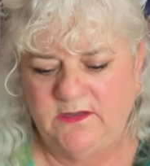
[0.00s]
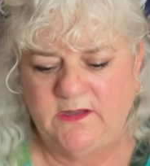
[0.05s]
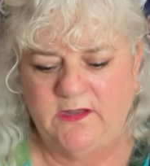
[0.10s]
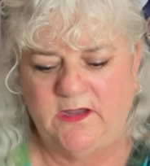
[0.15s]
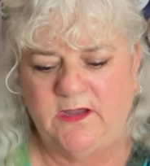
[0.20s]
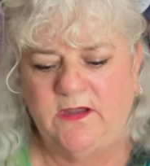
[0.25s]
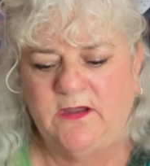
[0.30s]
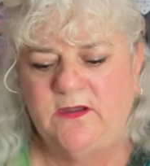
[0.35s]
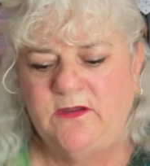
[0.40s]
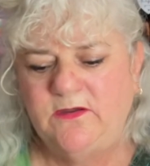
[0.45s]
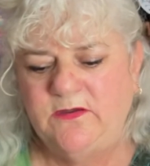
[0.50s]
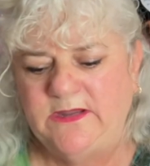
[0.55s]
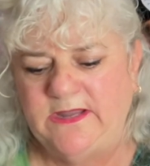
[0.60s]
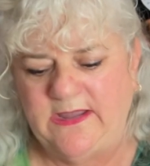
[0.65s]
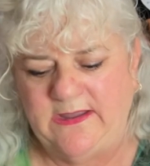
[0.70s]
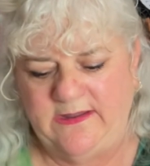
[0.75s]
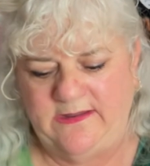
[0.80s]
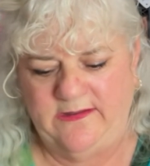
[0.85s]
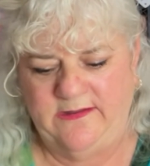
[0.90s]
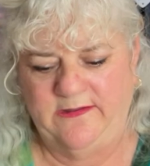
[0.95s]

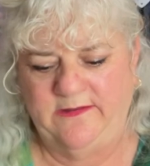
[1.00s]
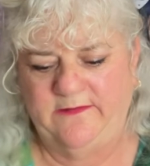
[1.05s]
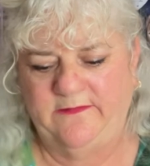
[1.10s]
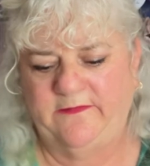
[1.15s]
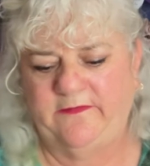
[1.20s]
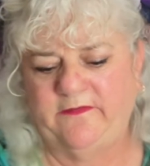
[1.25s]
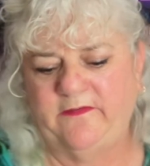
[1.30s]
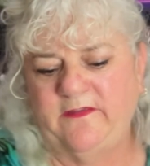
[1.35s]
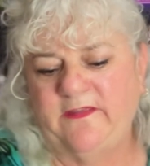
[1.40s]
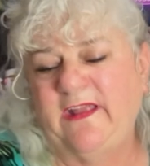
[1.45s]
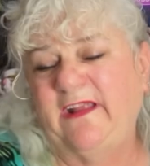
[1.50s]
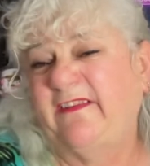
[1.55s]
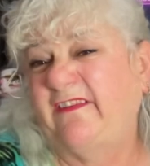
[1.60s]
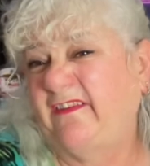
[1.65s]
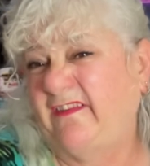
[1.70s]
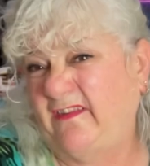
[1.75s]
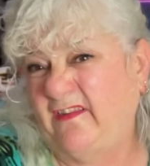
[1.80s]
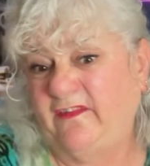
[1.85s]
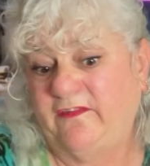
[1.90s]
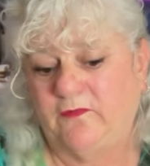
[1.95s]
Okay, so
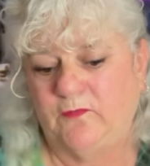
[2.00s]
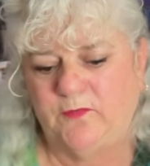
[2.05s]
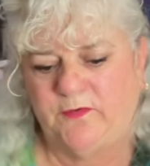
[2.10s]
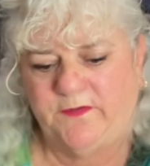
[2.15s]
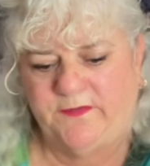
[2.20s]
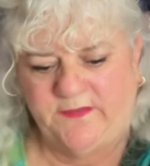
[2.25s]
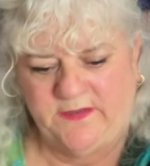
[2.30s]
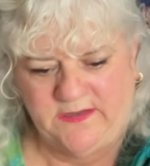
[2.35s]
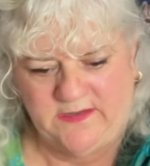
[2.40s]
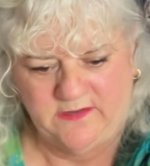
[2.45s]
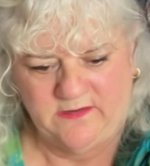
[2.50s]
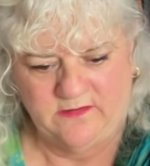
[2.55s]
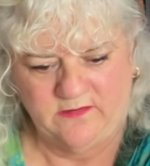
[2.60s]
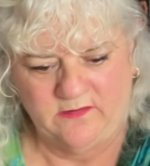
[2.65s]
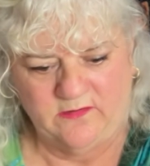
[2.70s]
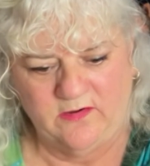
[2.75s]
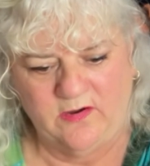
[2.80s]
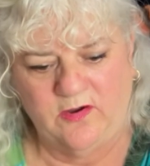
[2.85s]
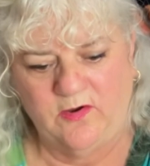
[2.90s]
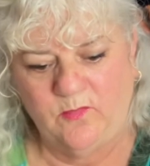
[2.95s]
that's the sort of thing
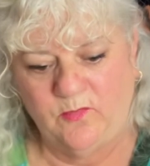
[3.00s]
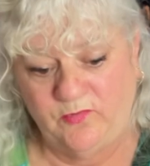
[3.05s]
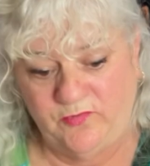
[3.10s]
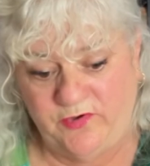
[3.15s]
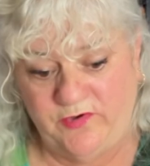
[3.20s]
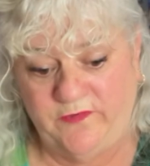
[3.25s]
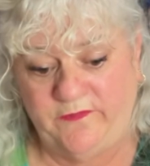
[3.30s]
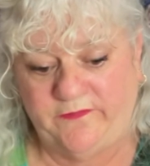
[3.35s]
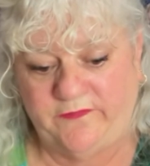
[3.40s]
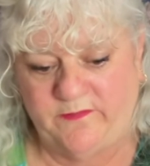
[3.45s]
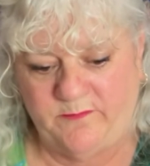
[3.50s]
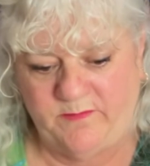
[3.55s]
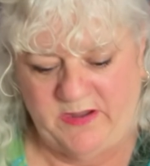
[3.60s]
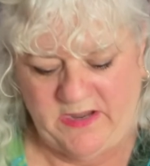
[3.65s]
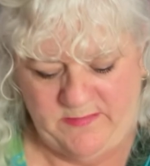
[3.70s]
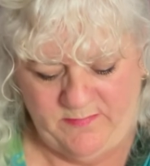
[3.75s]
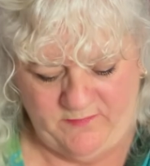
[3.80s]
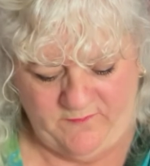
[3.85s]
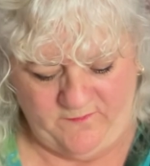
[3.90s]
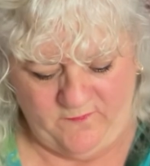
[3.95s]
I will use the
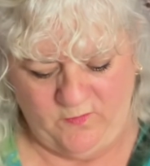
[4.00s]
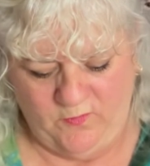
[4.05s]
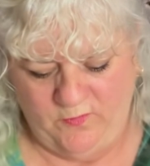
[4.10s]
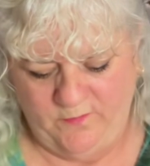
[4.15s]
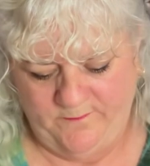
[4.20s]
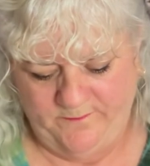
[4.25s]
paper for.